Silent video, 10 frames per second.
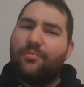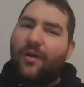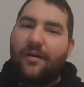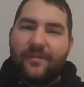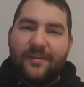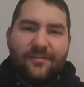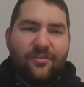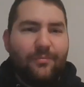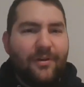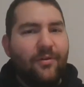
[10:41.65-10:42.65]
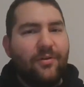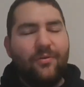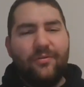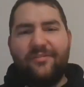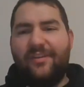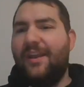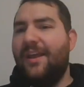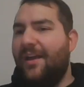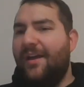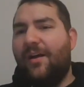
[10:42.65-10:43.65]
Prophets do miracles, and
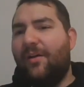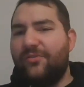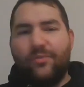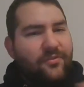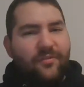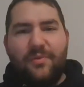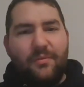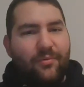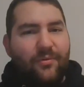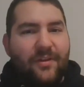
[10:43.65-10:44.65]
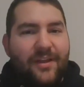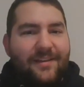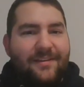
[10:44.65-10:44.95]
all sorts of people,